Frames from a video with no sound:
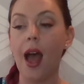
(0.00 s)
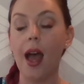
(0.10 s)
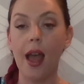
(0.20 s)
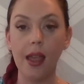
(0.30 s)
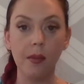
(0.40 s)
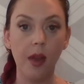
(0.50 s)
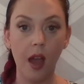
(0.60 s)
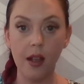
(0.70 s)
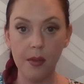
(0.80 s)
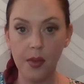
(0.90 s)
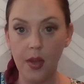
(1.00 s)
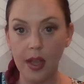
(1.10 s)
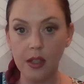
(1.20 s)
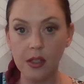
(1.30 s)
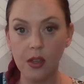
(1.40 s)
I am not a
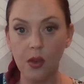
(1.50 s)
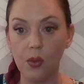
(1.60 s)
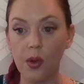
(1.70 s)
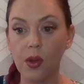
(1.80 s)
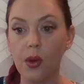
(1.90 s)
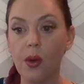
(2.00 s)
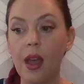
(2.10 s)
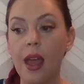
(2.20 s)
compliance guru,